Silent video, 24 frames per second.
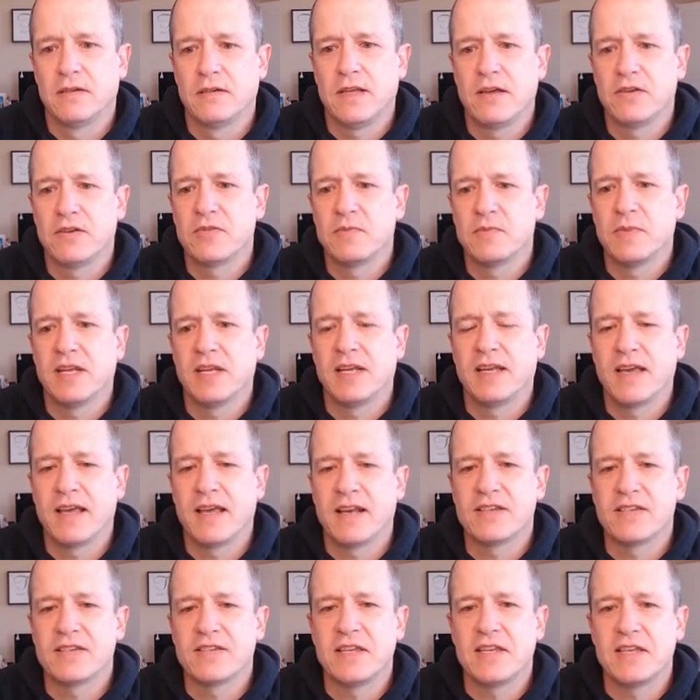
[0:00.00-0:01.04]
Allows me to
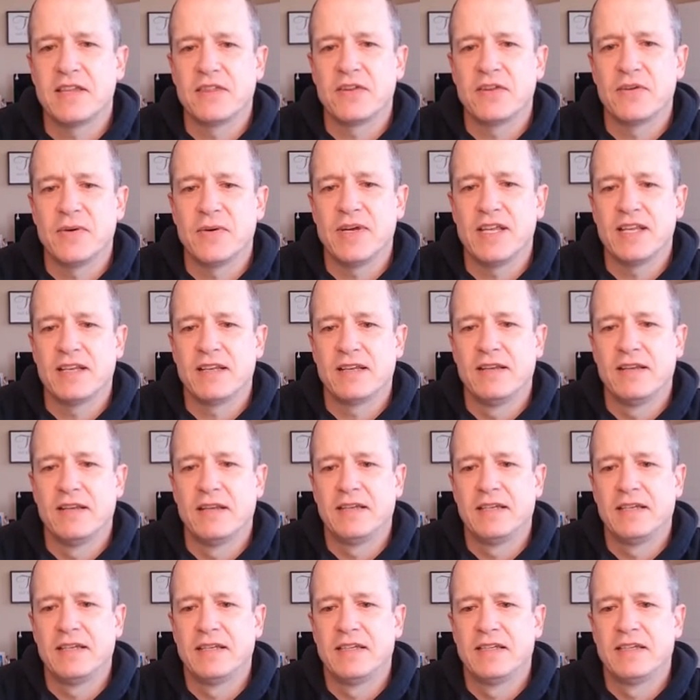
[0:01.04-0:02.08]
kind of see through it.
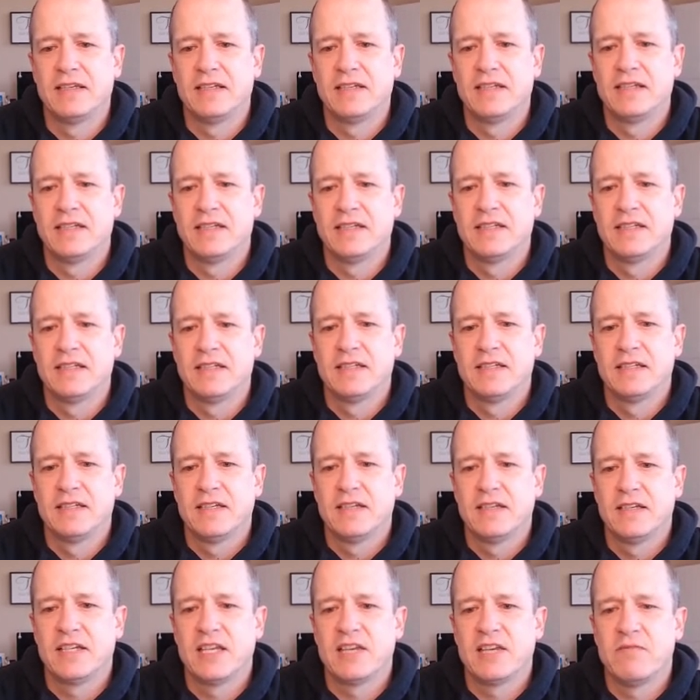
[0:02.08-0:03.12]

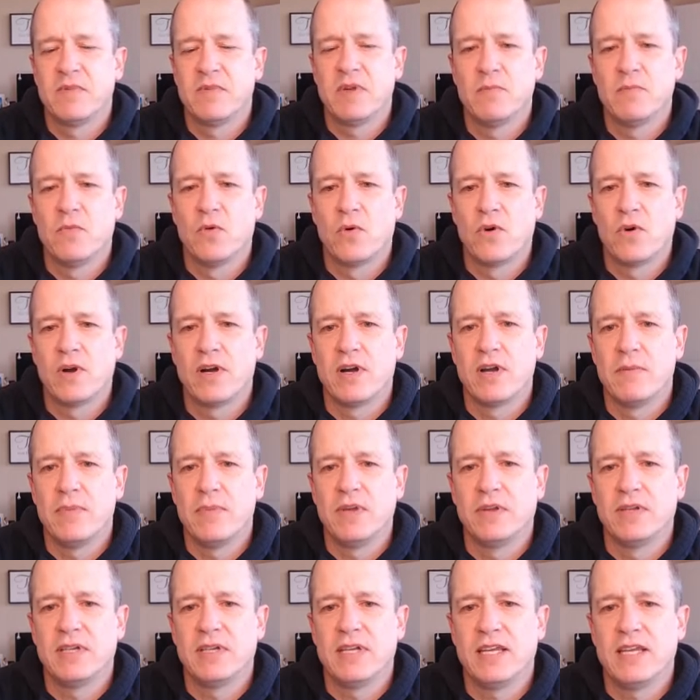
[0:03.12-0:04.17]
To give me more
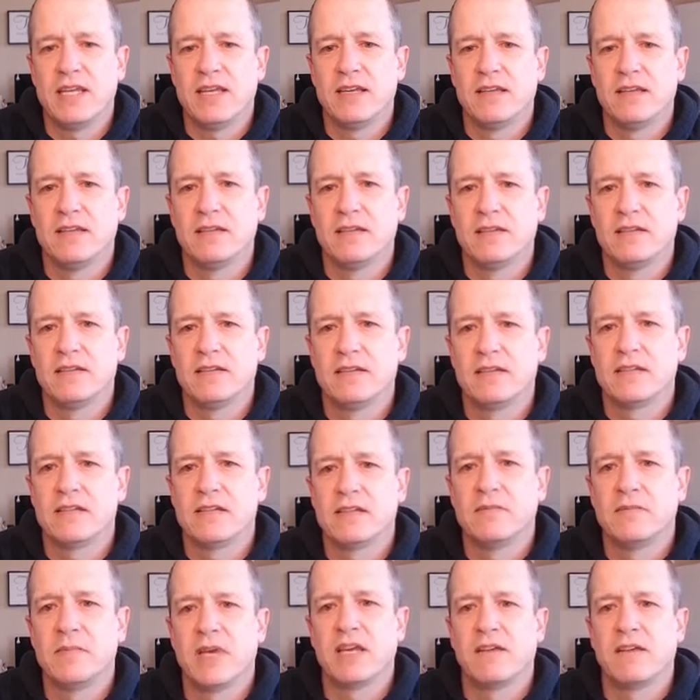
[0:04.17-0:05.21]
ability
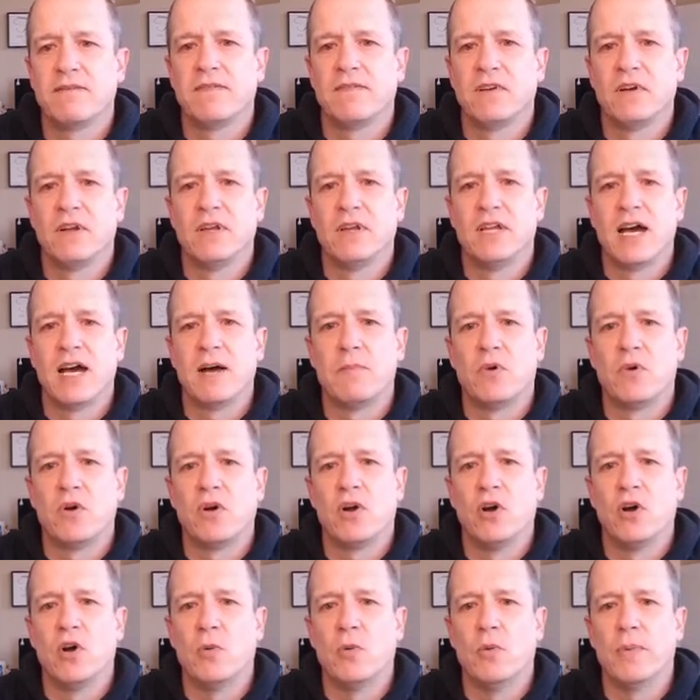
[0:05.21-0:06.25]
to make it feel a lot
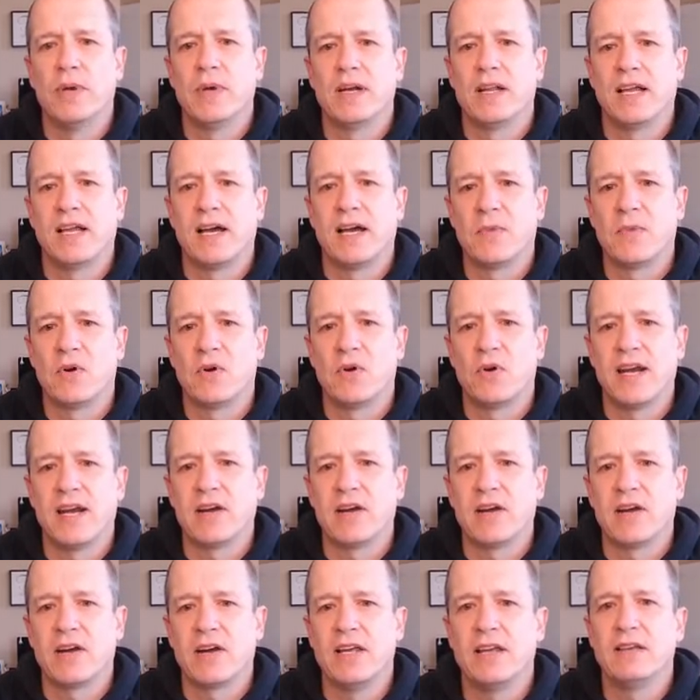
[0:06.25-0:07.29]
more open, a lot more
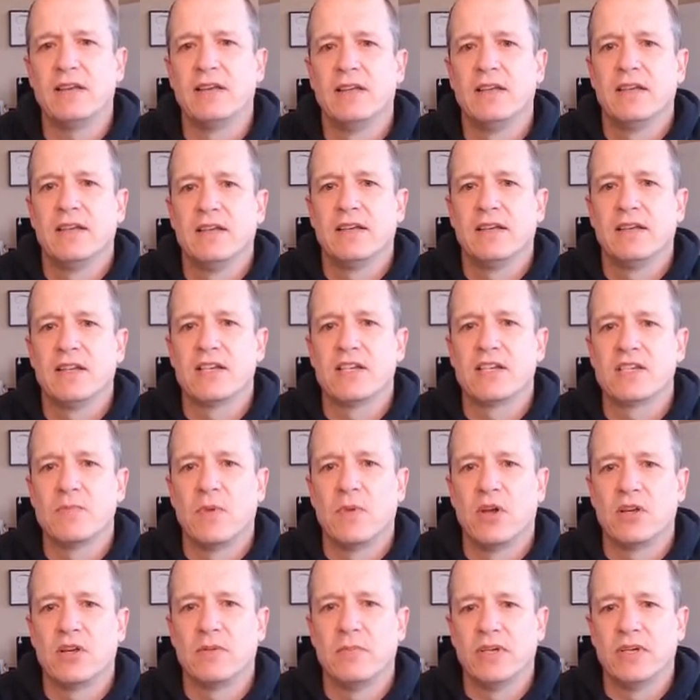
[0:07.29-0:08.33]
airy in a
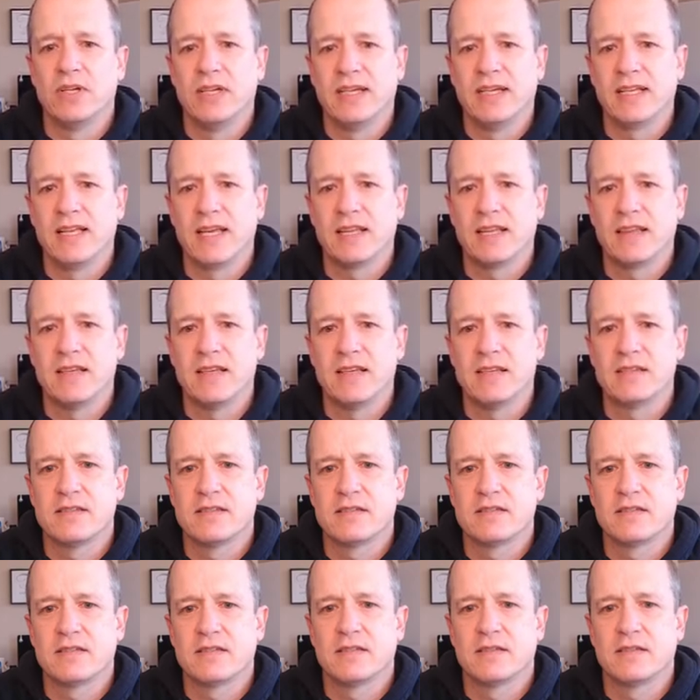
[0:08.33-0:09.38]
smaller building like this.